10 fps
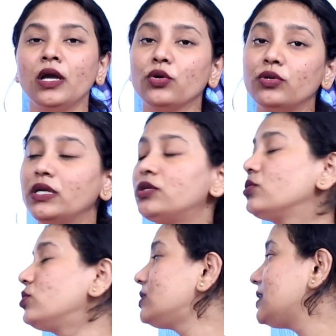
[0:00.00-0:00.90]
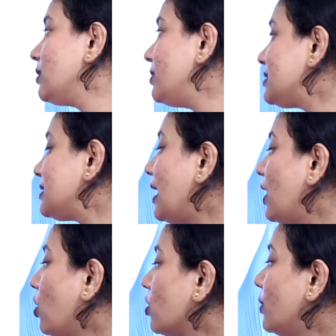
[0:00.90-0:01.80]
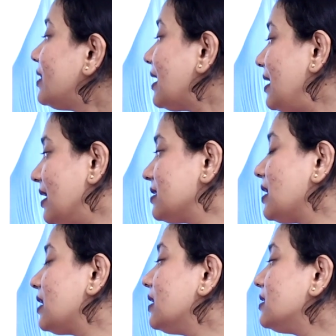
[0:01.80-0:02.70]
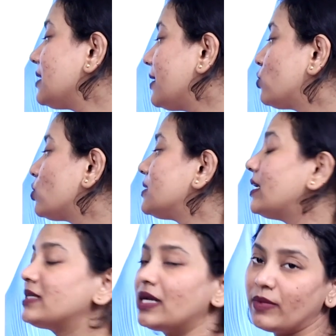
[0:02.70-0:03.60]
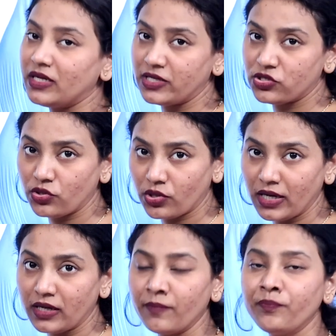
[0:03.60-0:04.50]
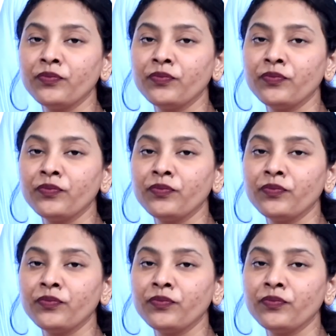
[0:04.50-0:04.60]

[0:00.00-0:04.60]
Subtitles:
you need to do CBC along with ESR, that is erythrocyte sedimentation rate.